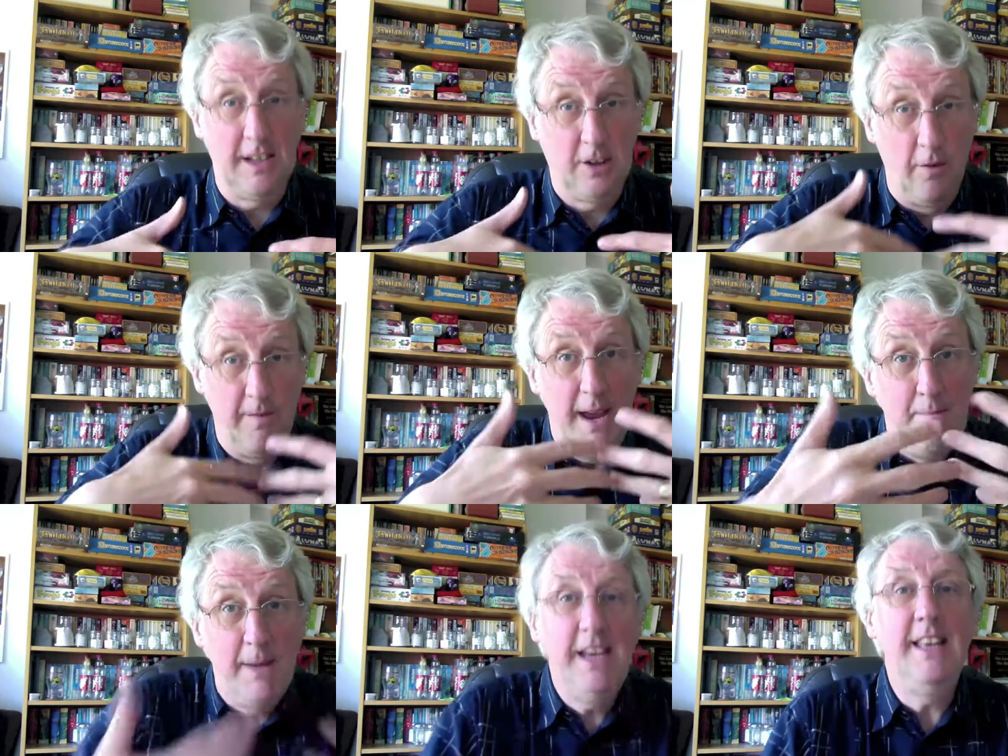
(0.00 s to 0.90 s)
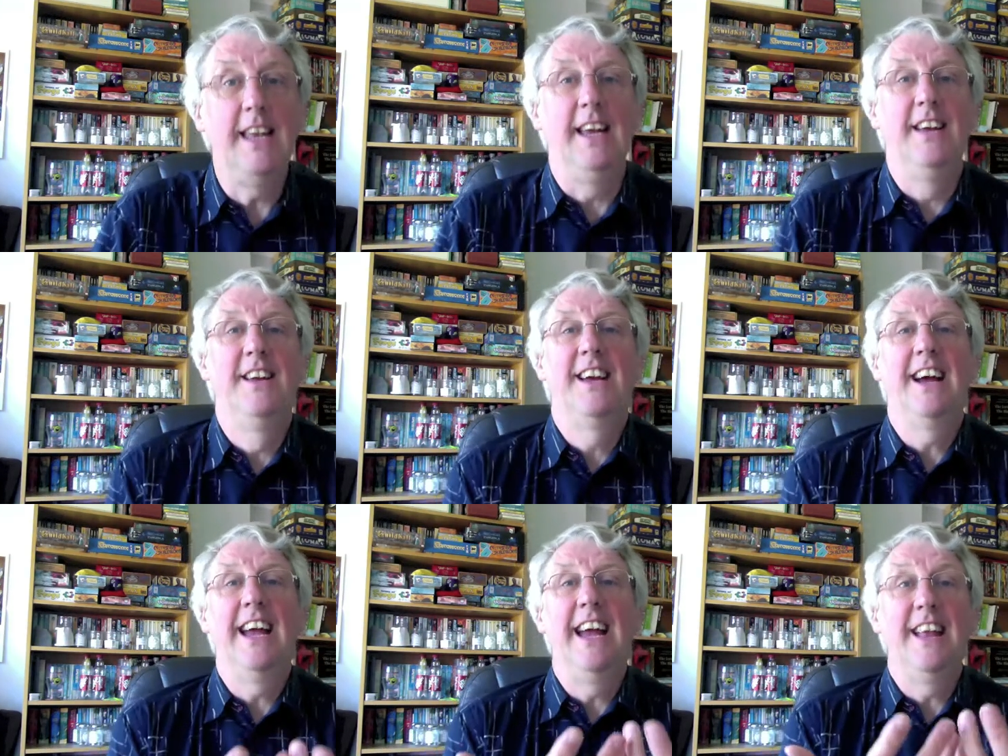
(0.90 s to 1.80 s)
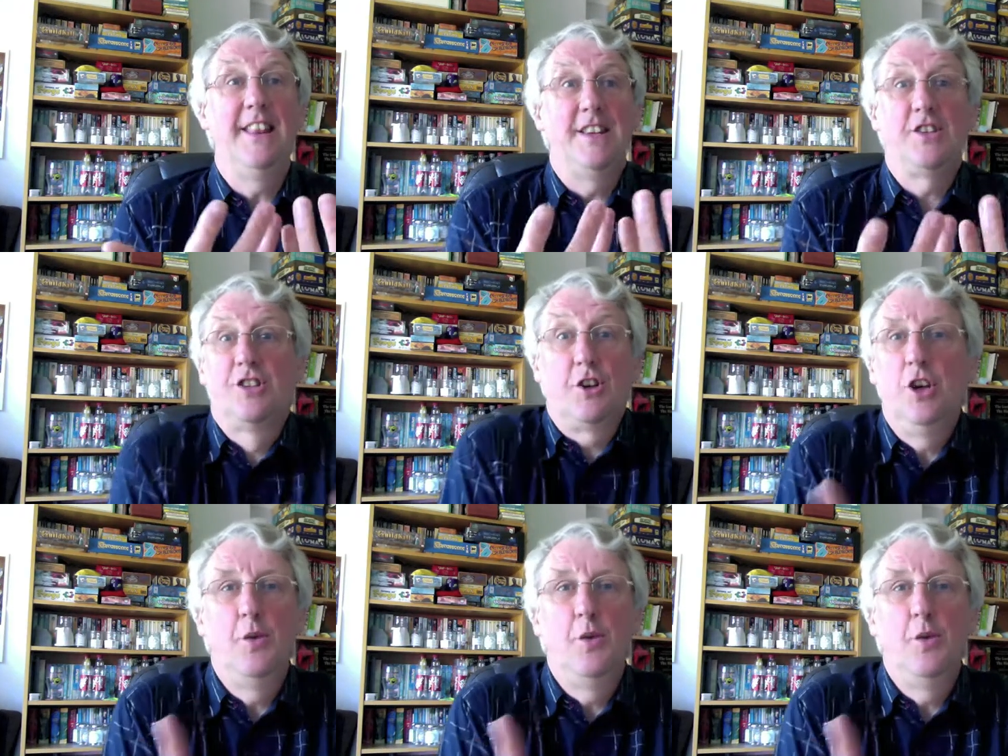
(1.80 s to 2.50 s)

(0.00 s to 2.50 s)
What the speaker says: convey meaning that suck